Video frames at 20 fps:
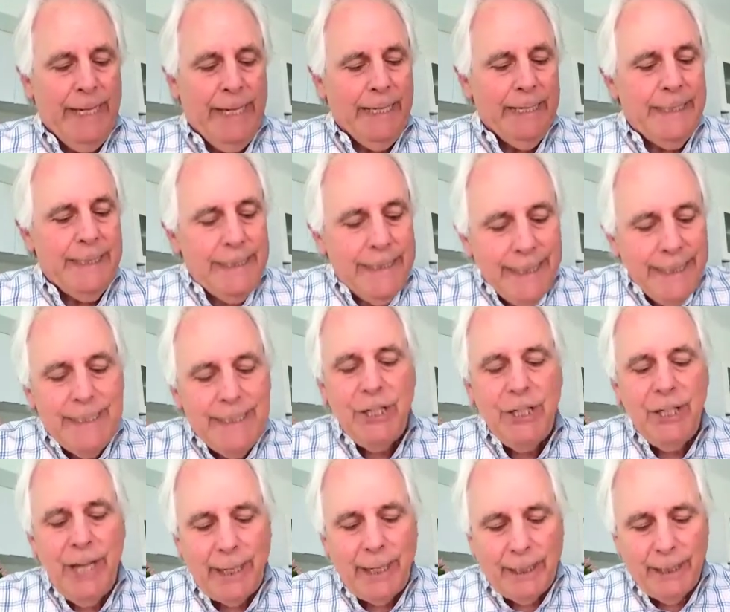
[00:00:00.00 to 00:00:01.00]
In
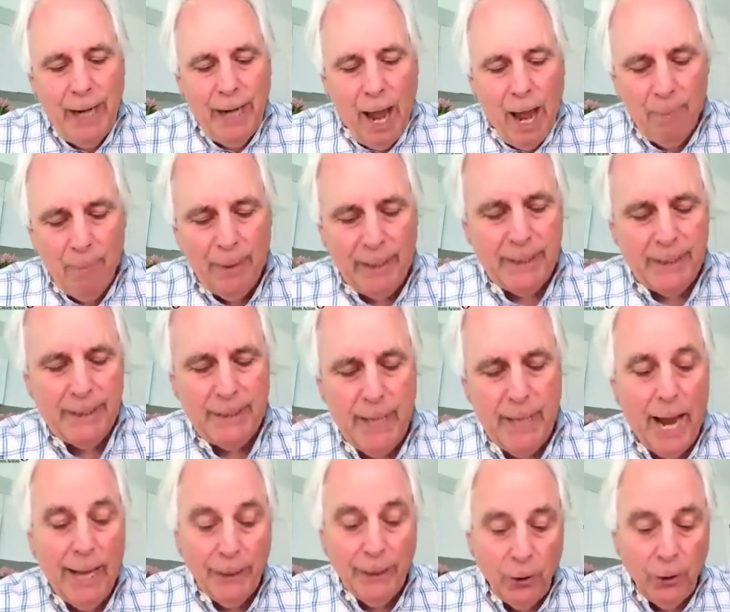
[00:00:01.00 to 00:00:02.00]
teaching economics,
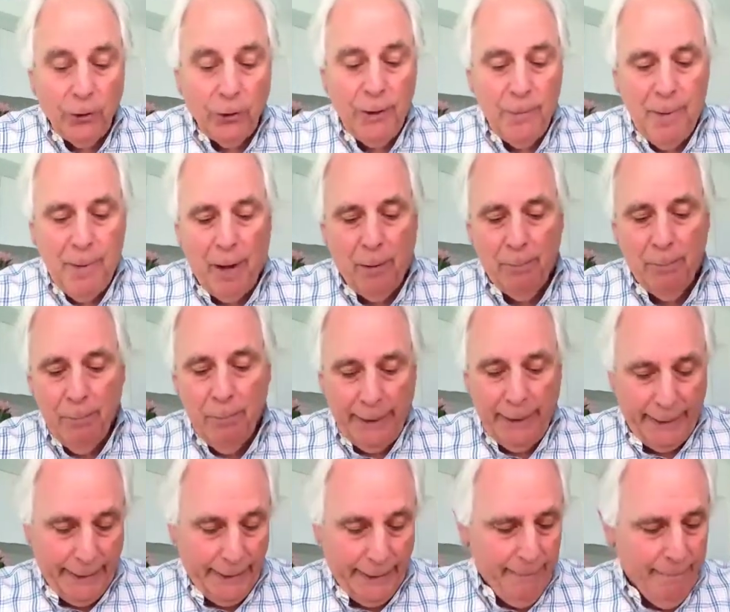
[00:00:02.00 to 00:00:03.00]
I learned about
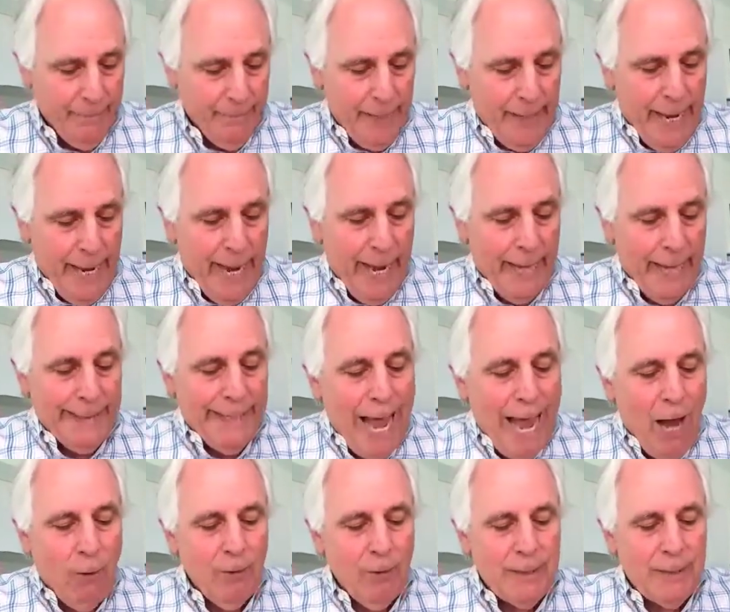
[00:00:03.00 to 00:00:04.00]
money. And
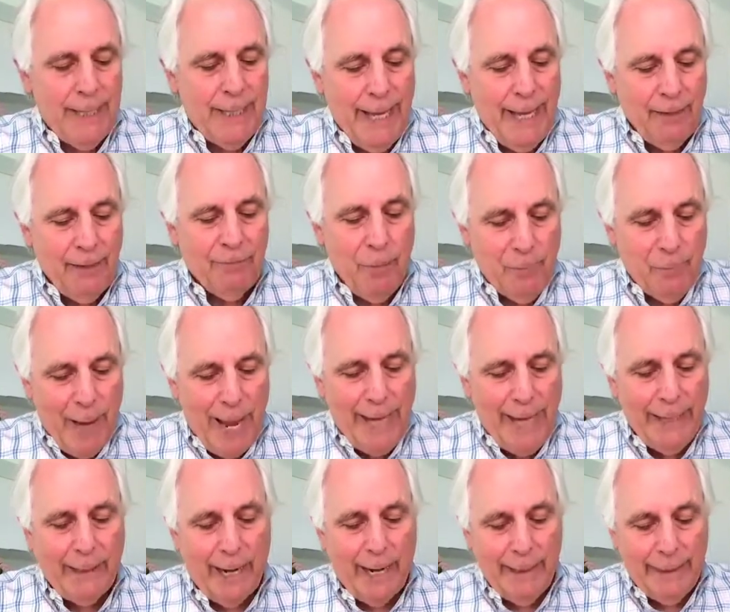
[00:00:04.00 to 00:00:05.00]
now as the head of a
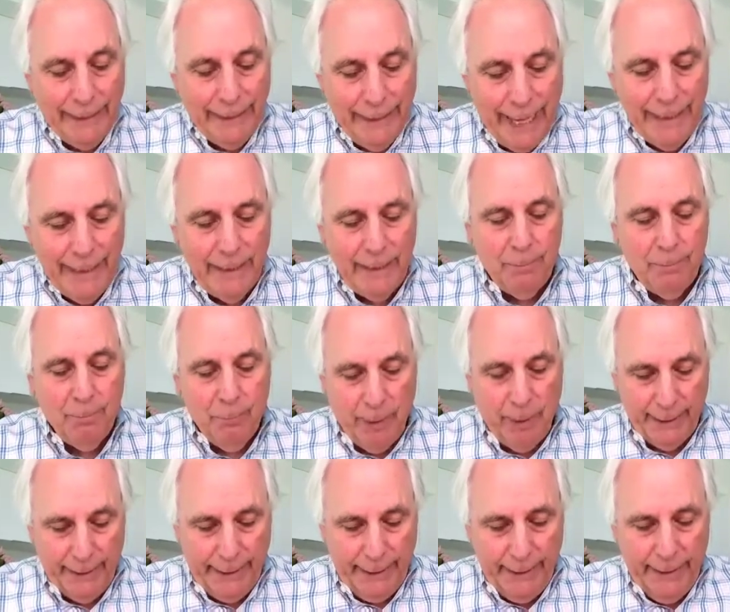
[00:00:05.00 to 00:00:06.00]
bank, I lend
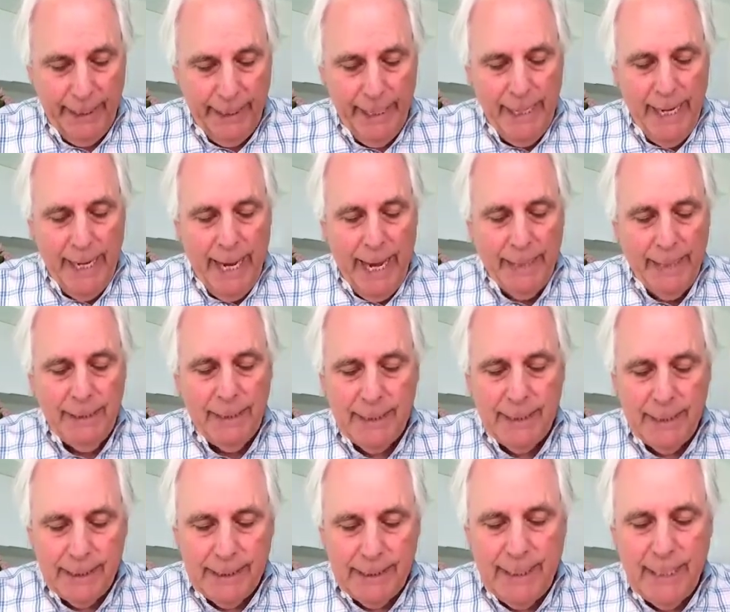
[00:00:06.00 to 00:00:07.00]
money. And the
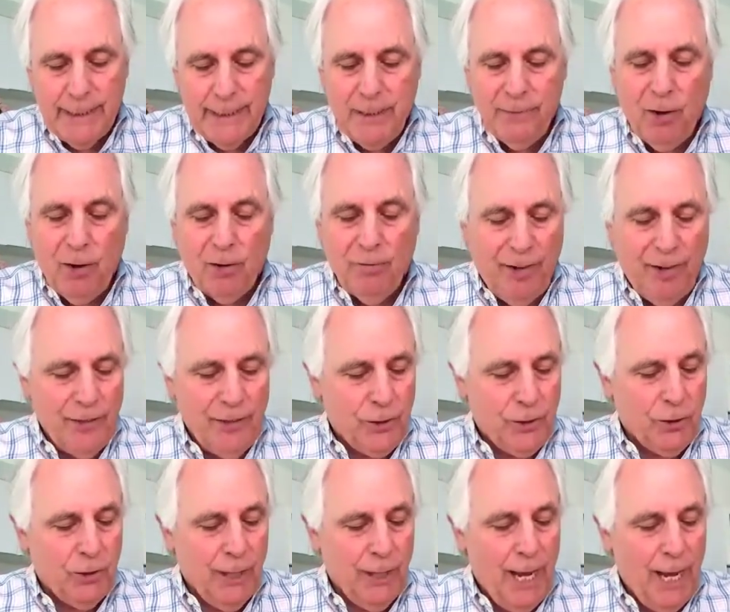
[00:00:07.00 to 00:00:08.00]
success of our
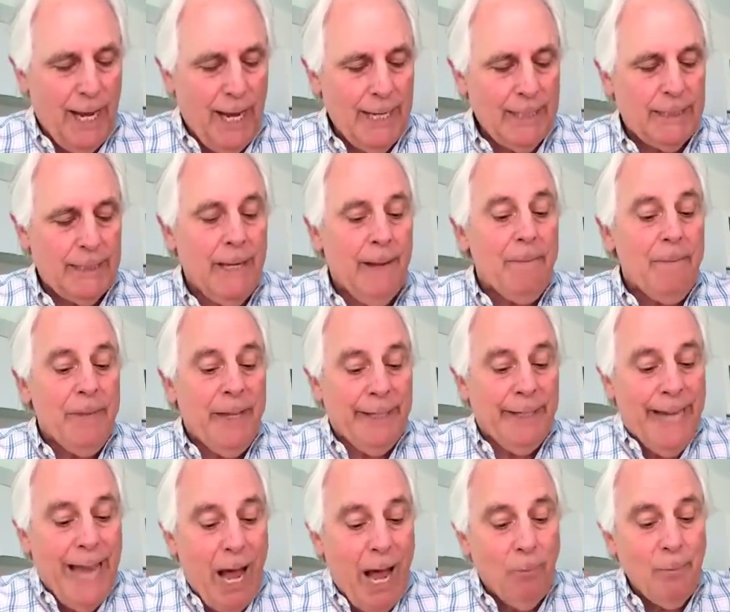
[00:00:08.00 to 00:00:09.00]
venture lies
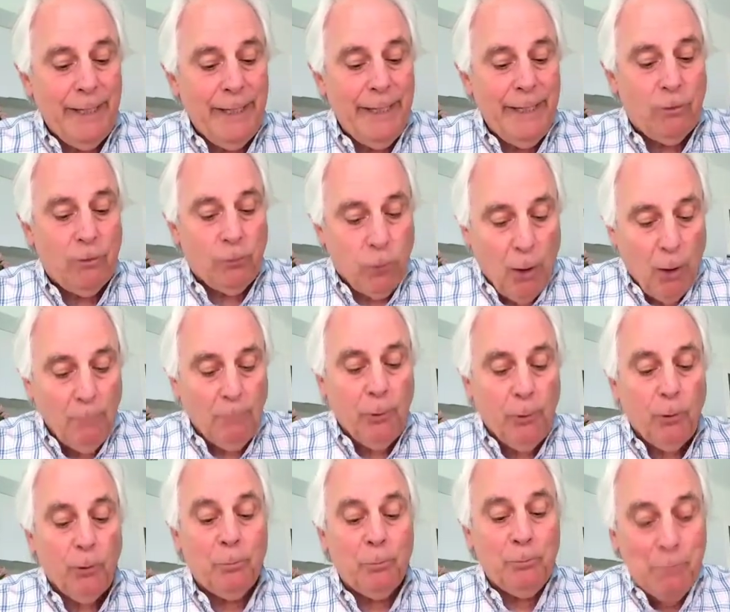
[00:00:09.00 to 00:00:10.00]
in how many
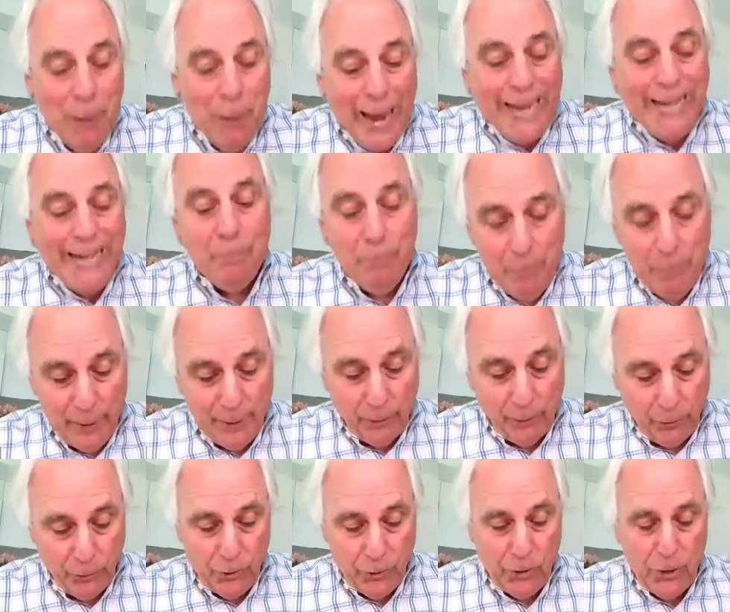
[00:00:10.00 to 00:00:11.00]
crumpled bank
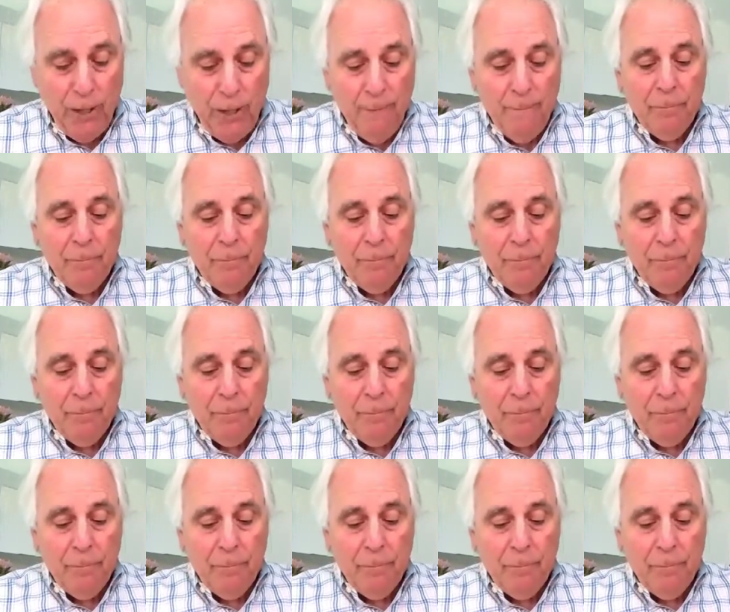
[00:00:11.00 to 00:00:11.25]
bills